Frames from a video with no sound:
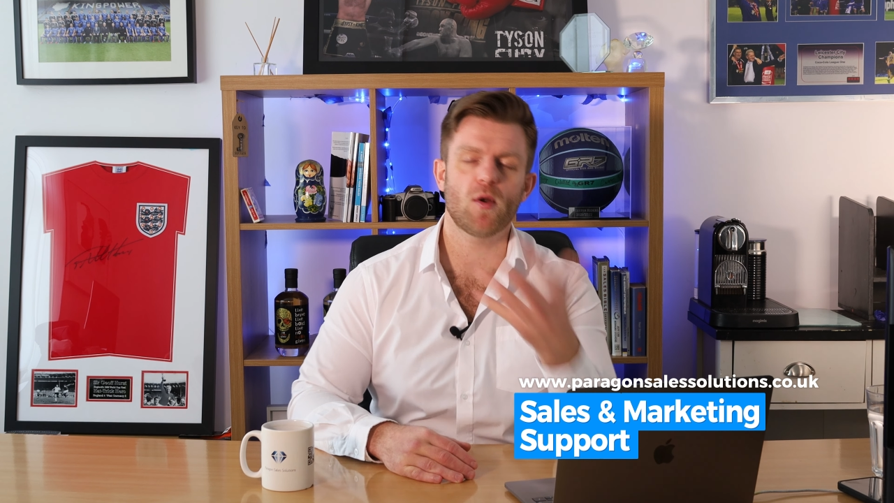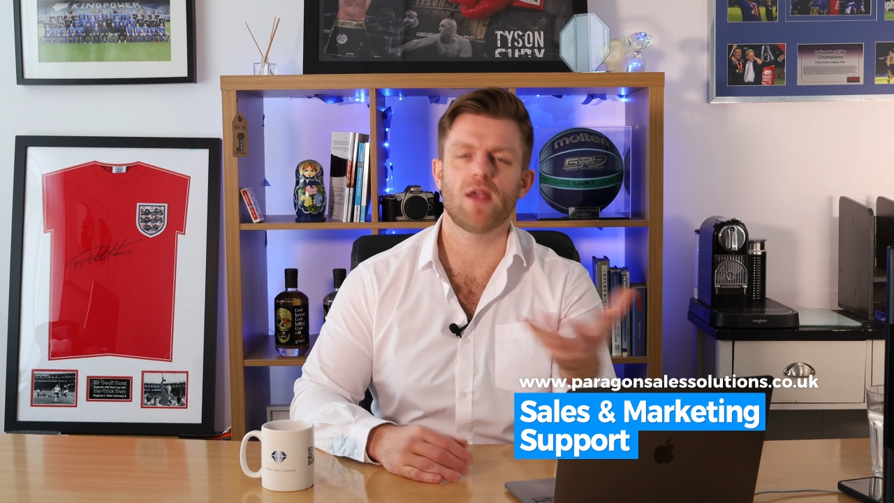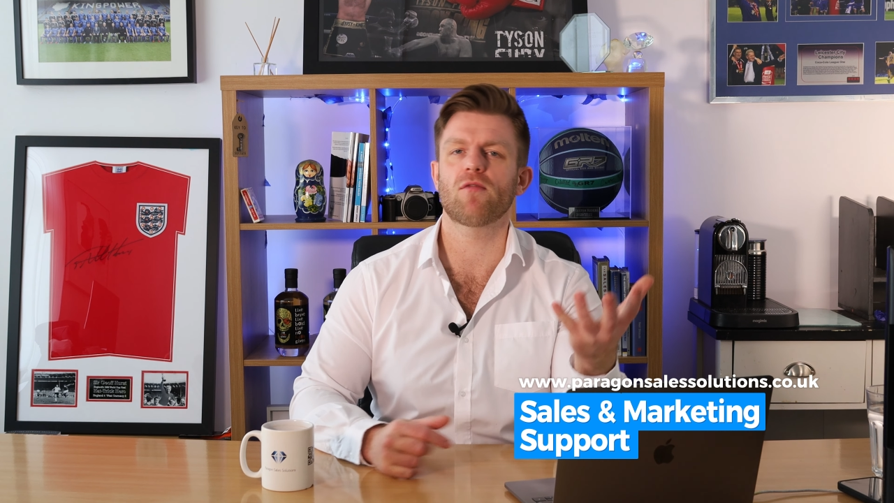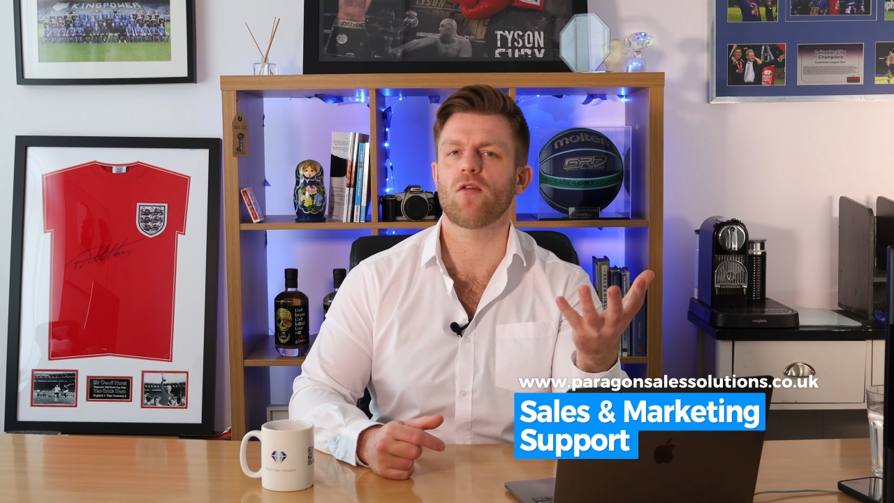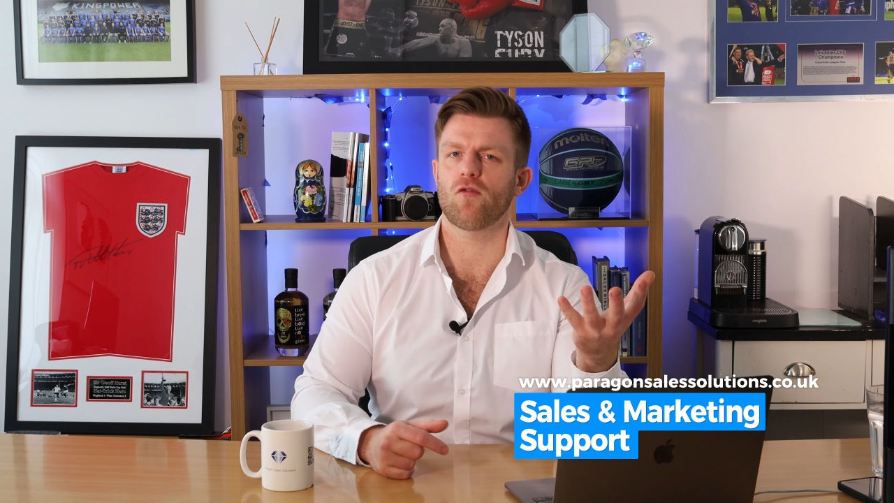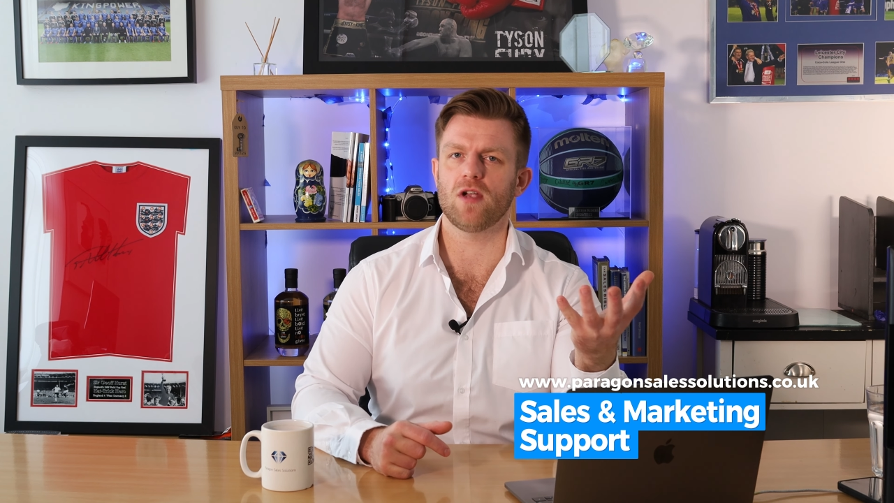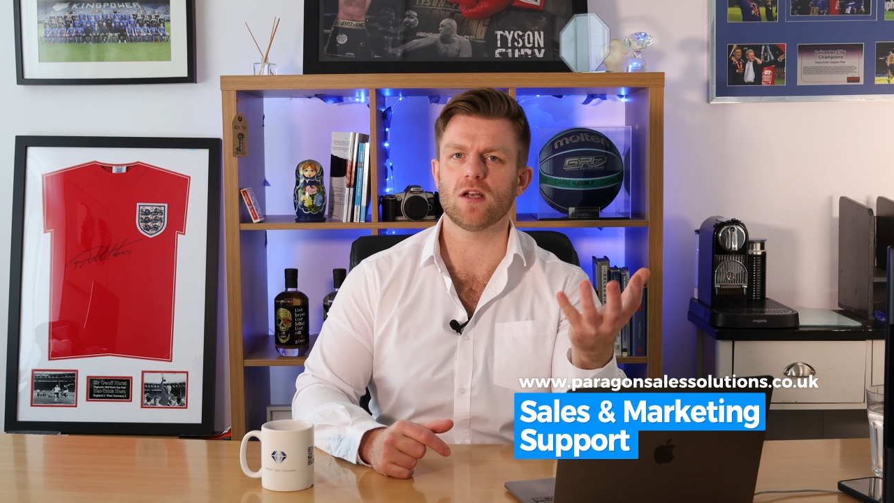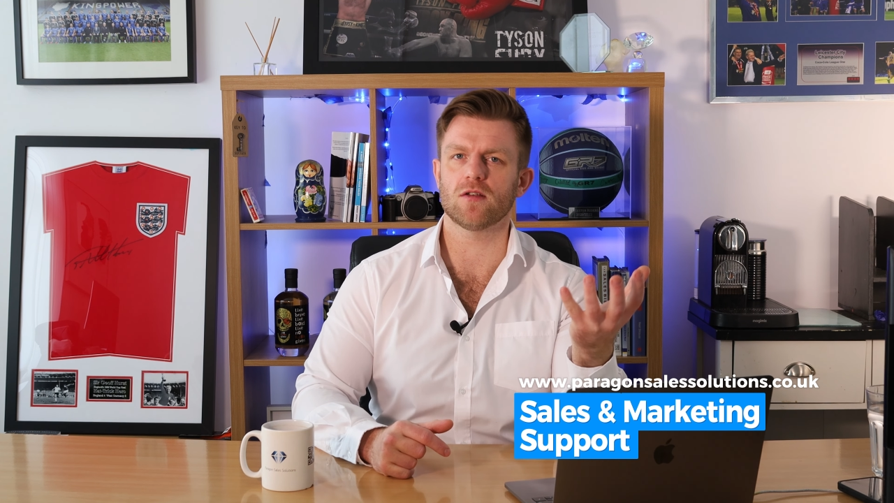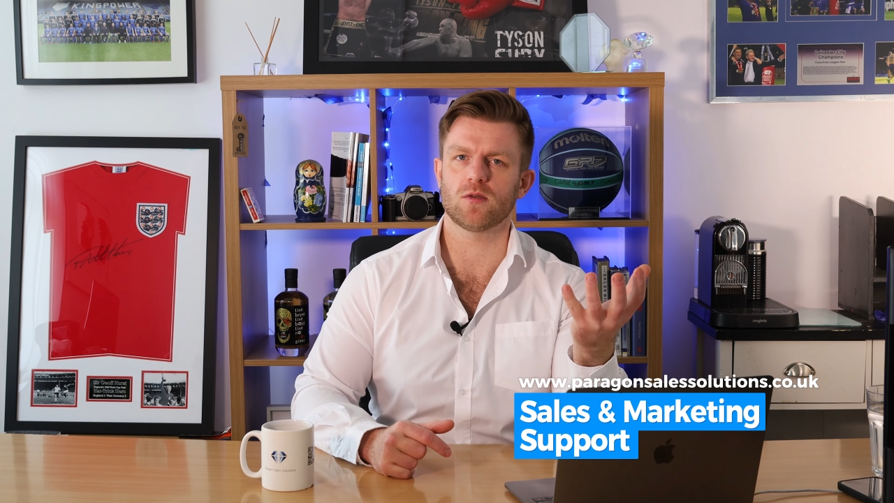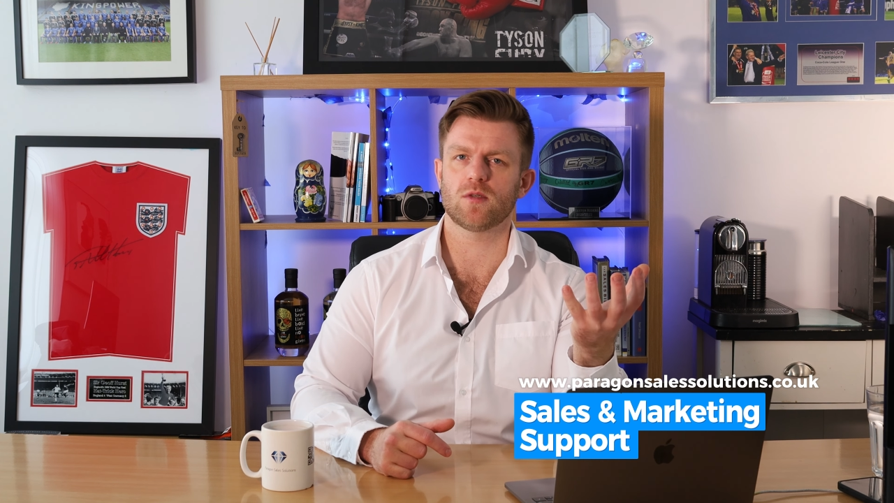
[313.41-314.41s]
book in for a free
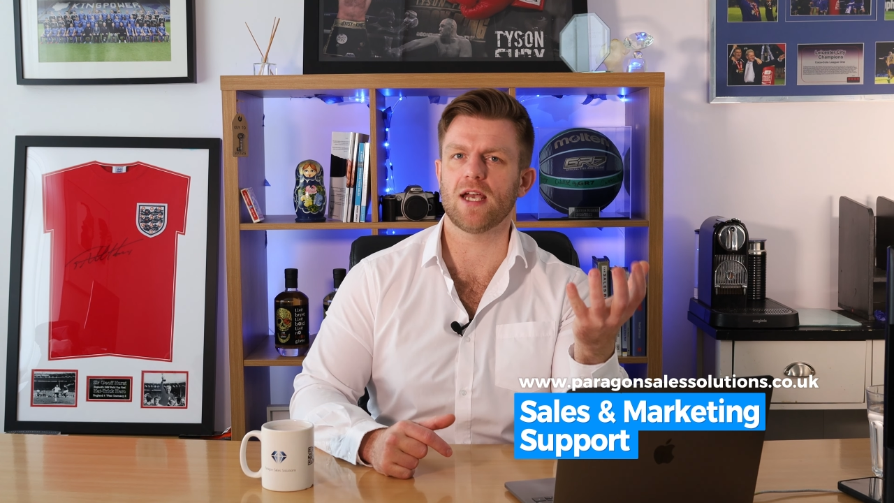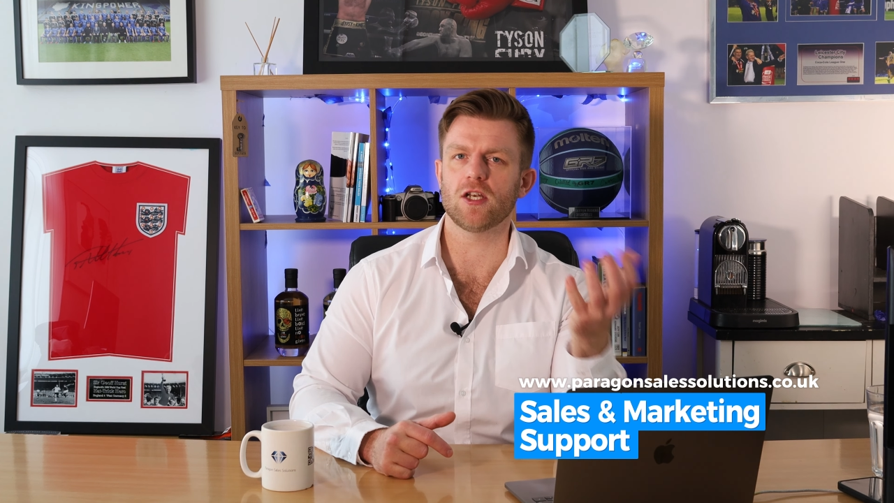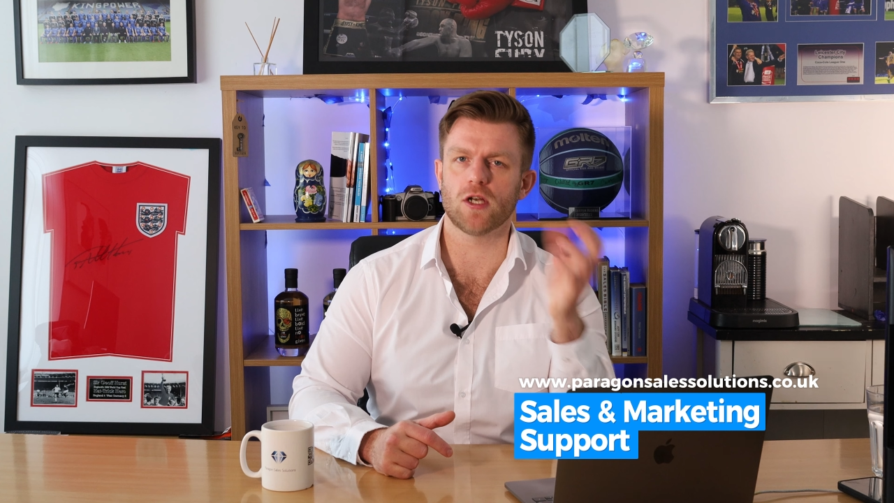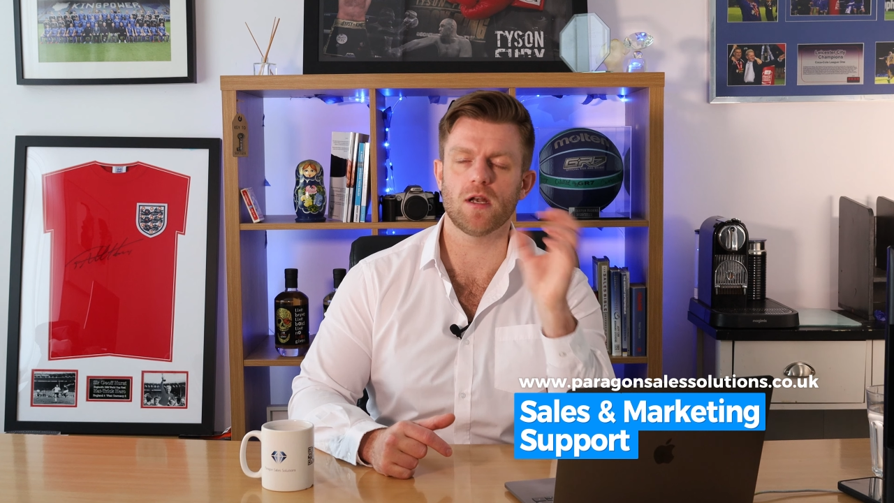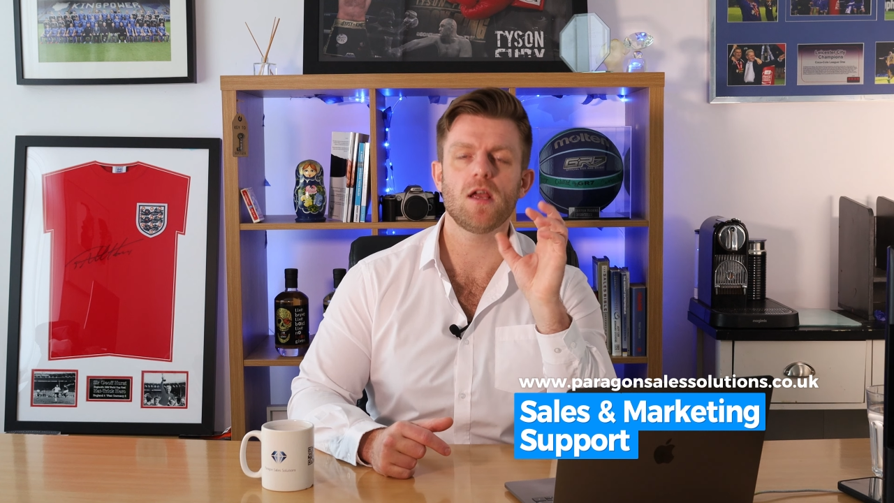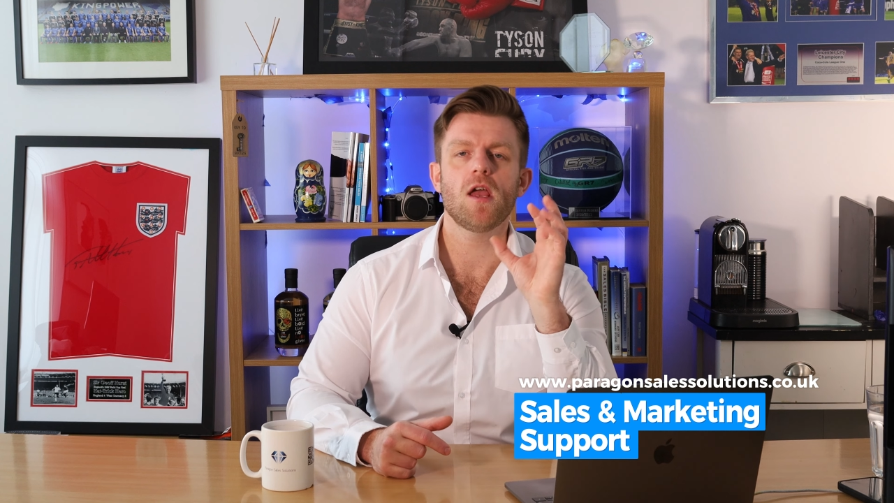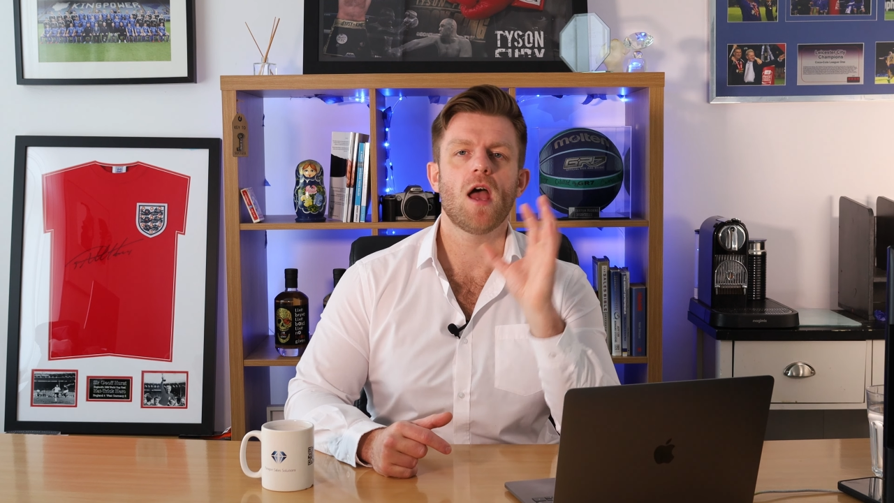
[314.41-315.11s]
consultation.